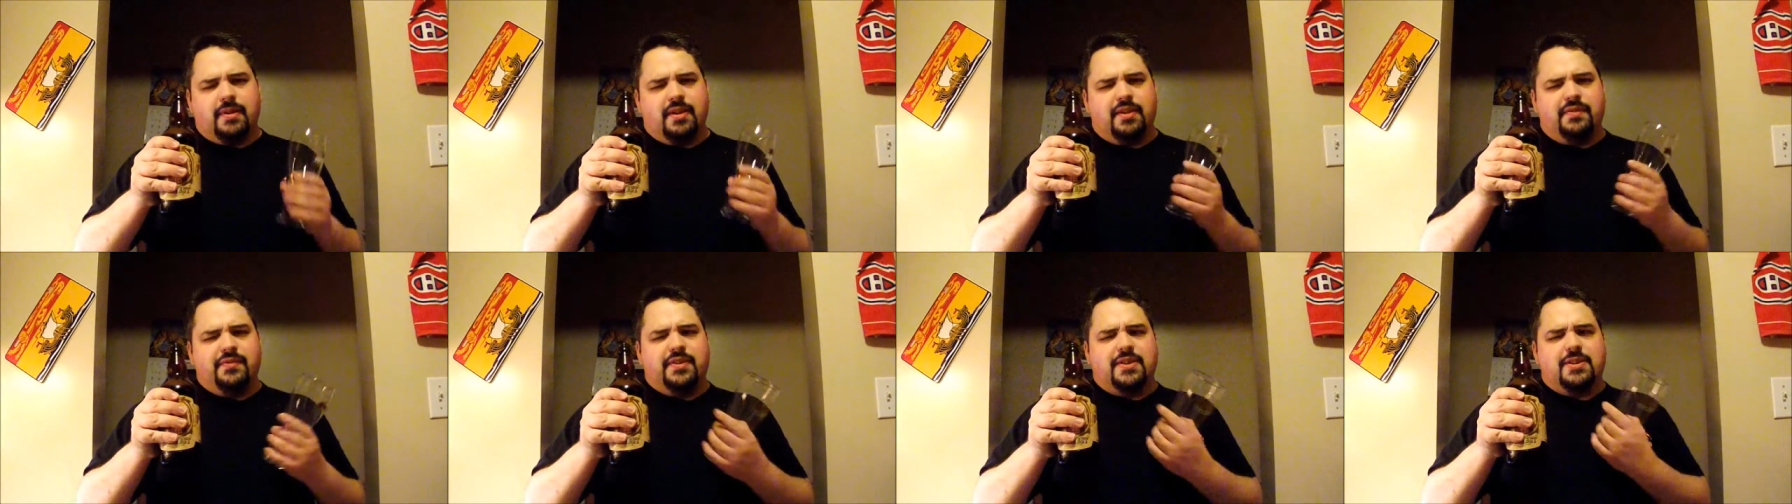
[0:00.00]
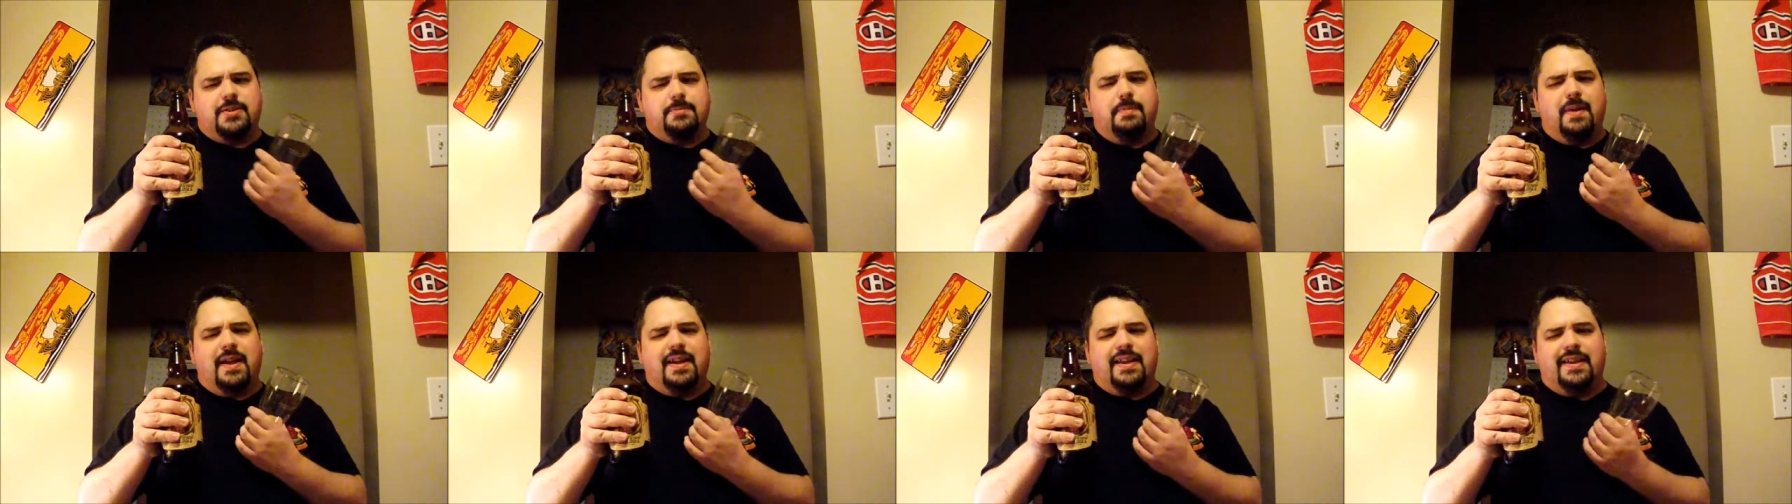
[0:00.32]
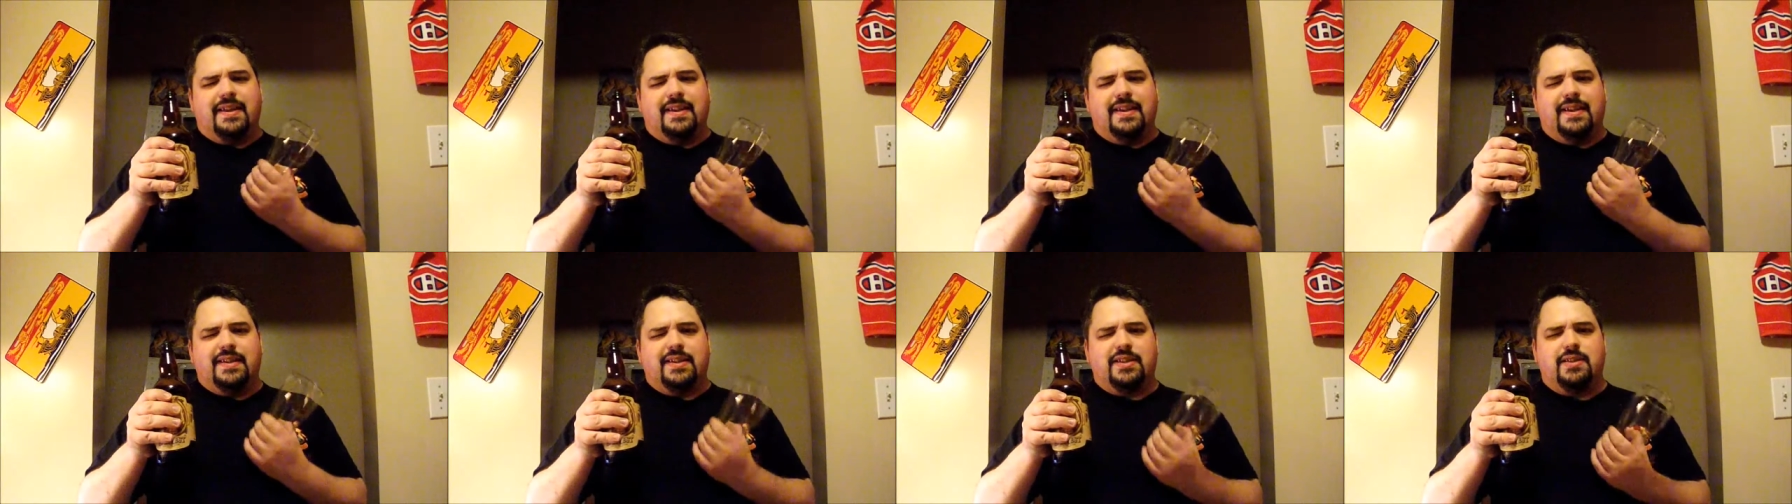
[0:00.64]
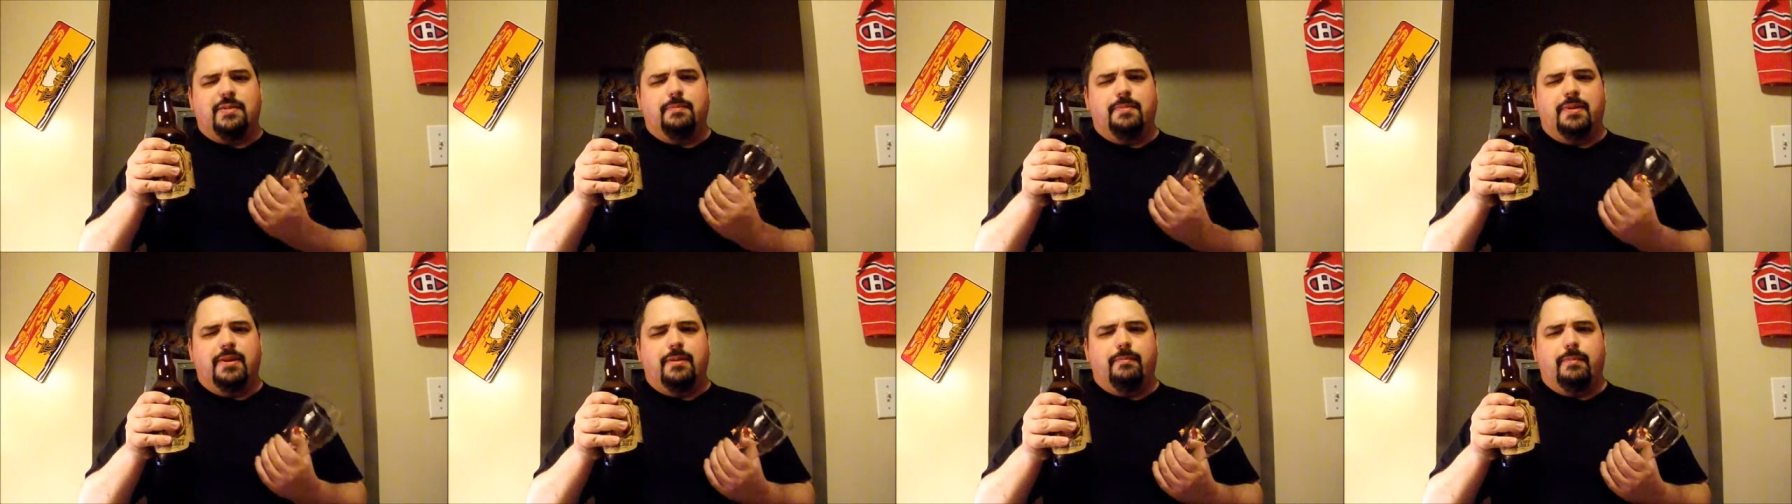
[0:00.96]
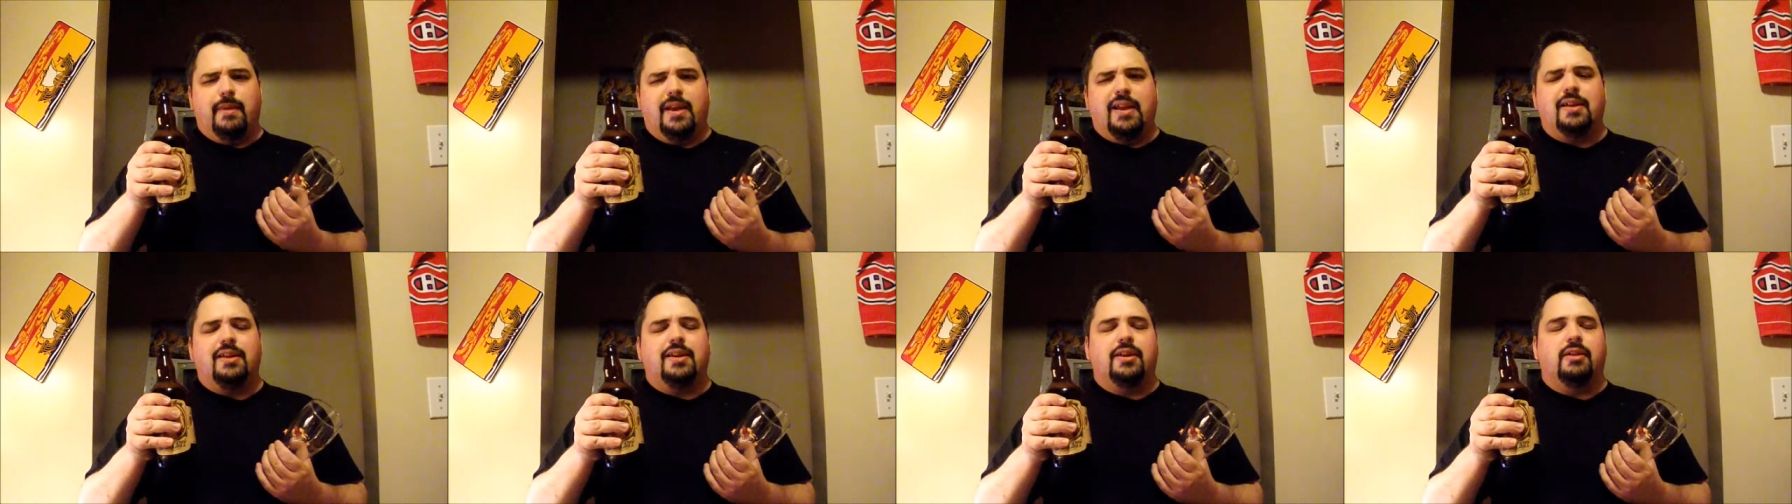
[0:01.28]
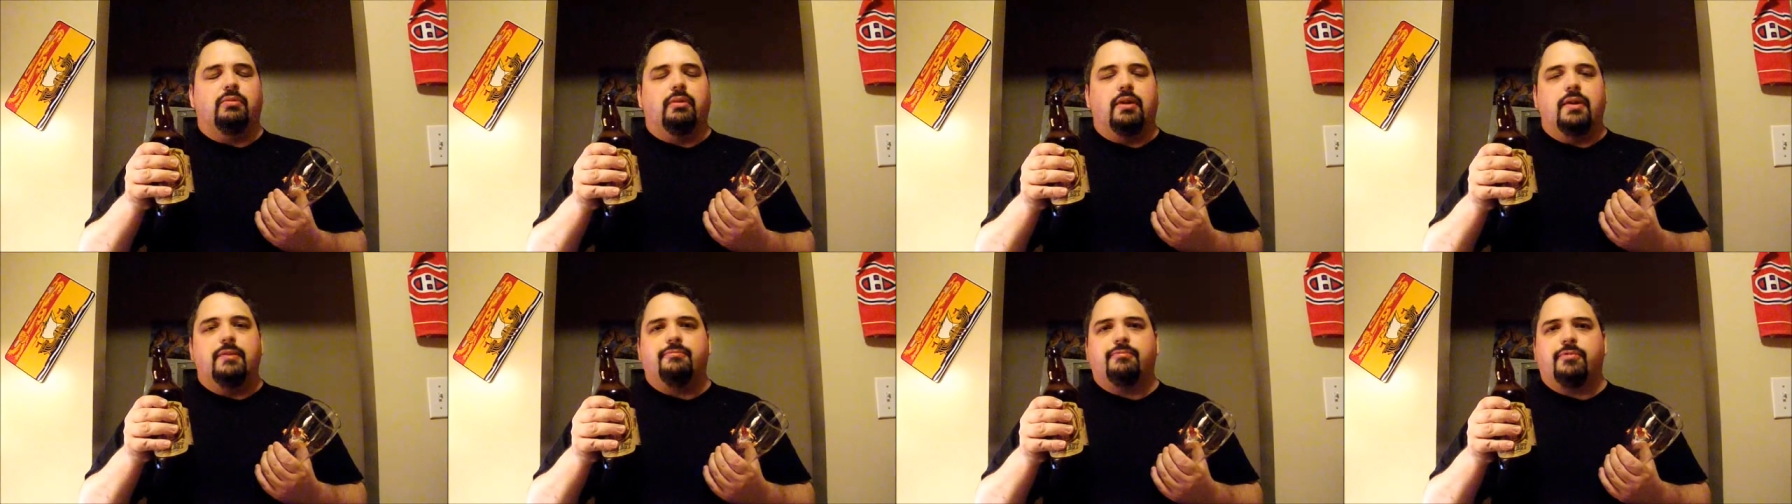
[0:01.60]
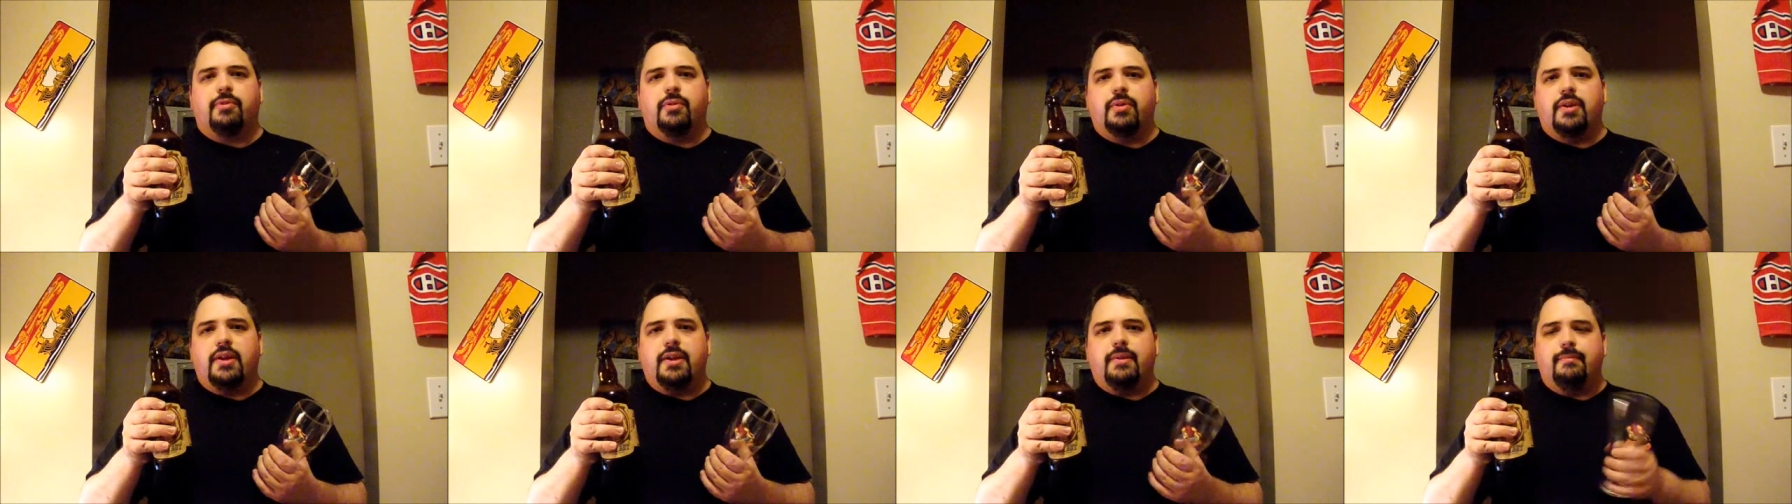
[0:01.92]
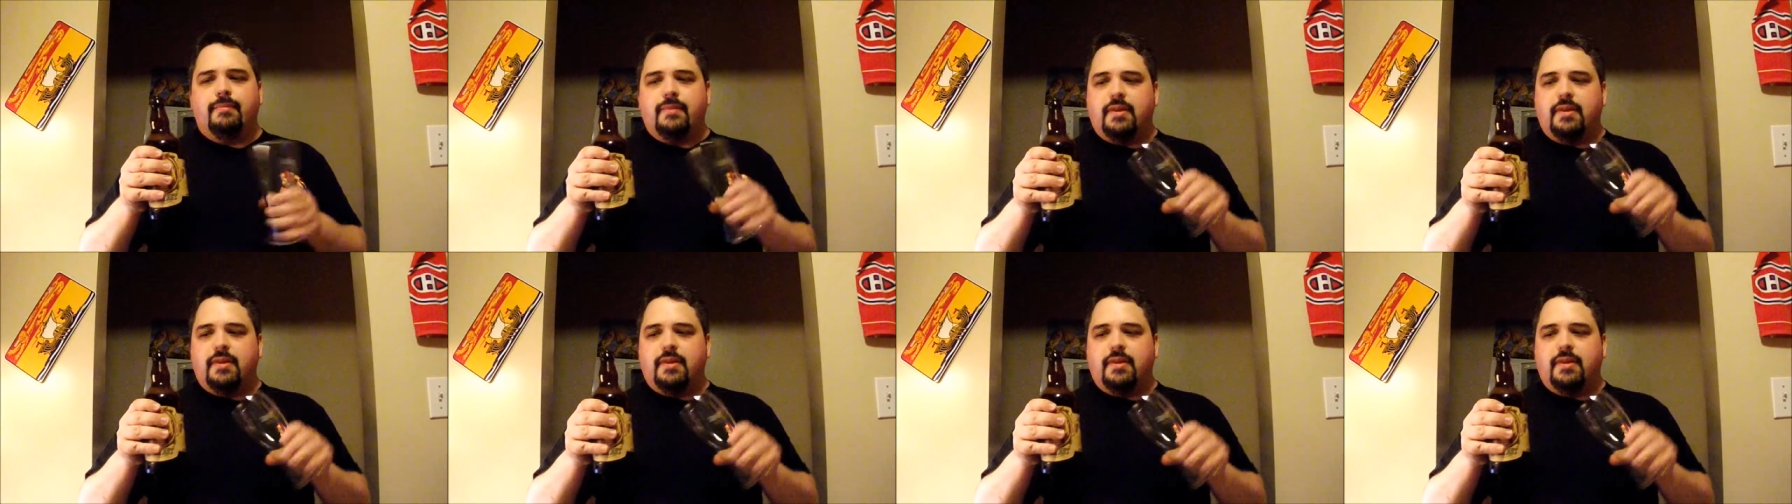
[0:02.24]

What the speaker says: of expecting it to be mainly grapefruity.